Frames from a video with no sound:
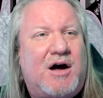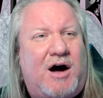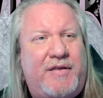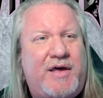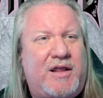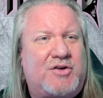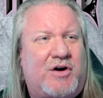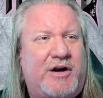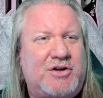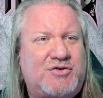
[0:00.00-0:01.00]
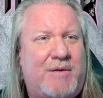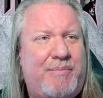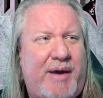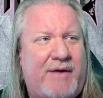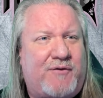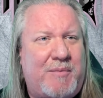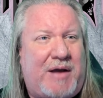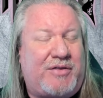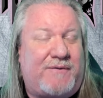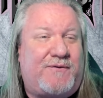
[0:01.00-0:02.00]
on the electronic drum pad for
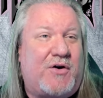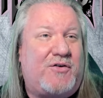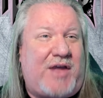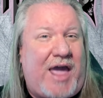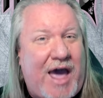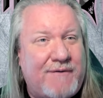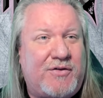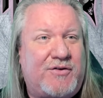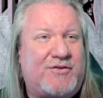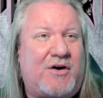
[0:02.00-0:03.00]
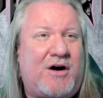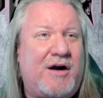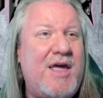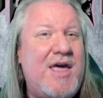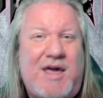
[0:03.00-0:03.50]
about the first half of the song.